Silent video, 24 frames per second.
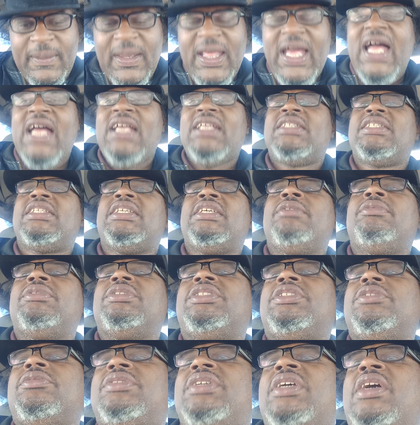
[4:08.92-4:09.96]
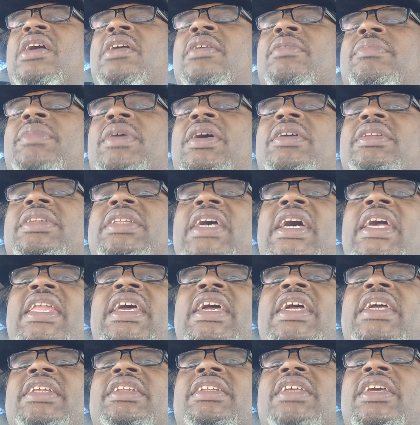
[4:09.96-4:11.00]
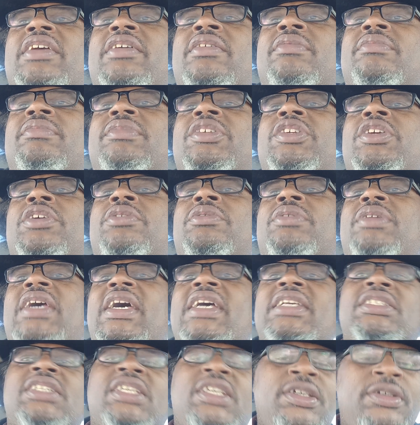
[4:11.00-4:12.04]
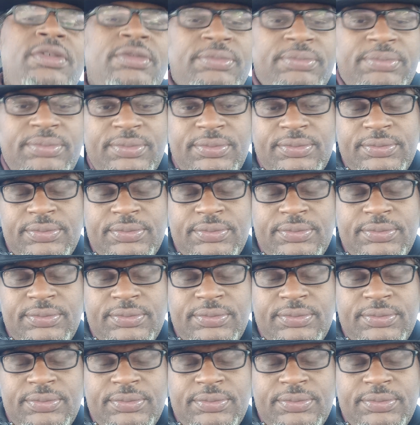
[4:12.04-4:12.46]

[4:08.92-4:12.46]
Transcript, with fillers: I see what you're talking about. That ain't him, you, that's him.